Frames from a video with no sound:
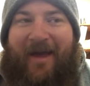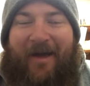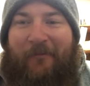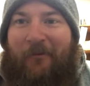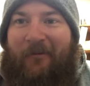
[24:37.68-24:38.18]

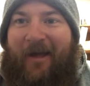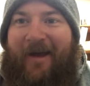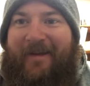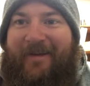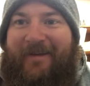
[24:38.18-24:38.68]
won't
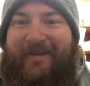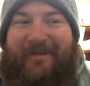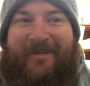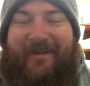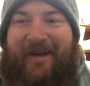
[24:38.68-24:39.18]
lie to you,
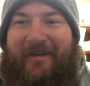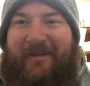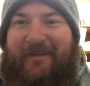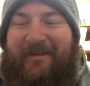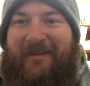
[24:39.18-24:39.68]
kind
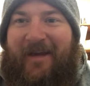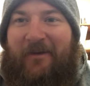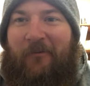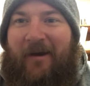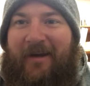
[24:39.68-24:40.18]

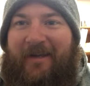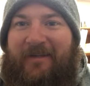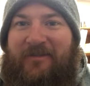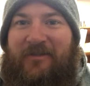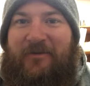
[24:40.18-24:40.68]
of want to
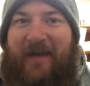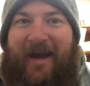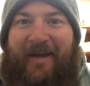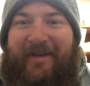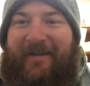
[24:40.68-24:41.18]
hit
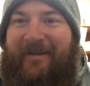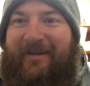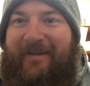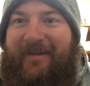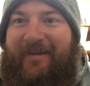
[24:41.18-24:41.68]
290,
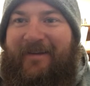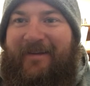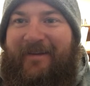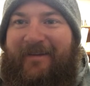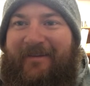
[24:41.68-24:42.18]

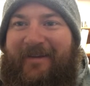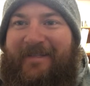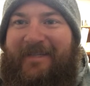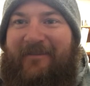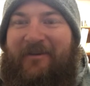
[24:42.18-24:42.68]

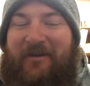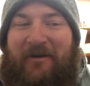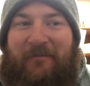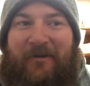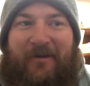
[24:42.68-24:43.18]
nice even
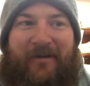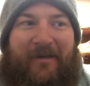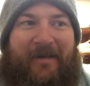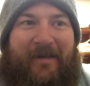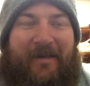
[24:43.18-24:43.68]
number.
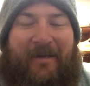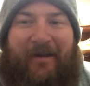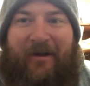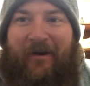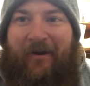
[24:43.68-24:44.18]

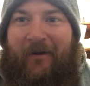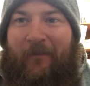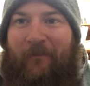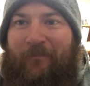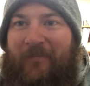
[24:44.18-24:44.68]

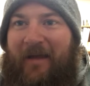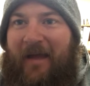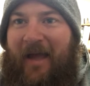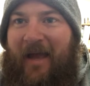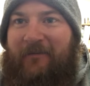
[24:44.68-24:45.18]

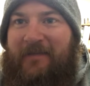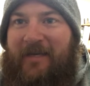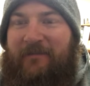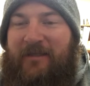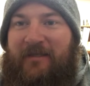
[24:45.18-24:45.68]
Half
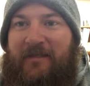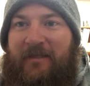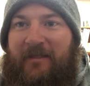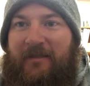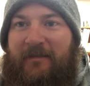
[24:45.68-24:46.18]
tempted
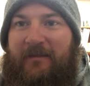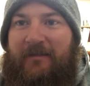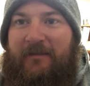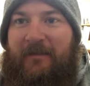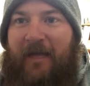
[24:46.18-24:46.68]
to,
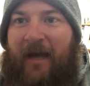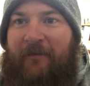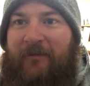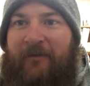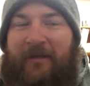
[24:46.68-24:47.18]

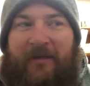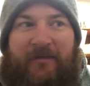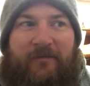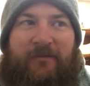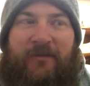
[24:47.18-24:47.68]
after
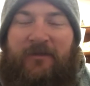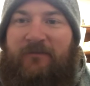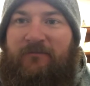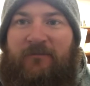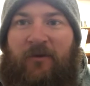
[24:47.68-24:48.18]
this, just
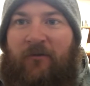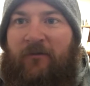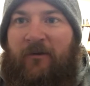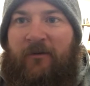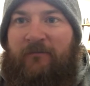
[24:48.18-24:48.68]
go
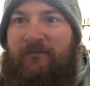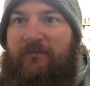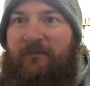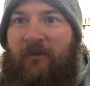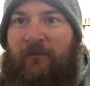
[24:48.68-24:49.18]
for
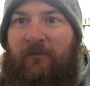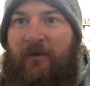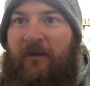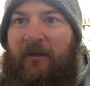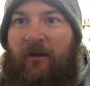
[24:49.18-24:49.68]
a
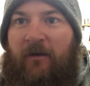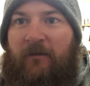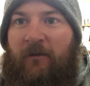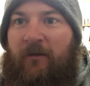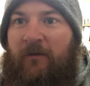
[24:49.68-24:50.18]
really
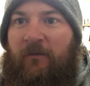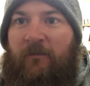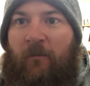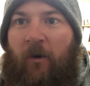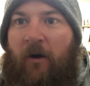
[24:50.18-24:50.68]

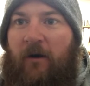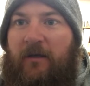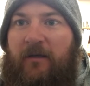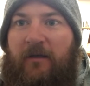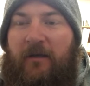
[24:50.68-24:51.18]
long walk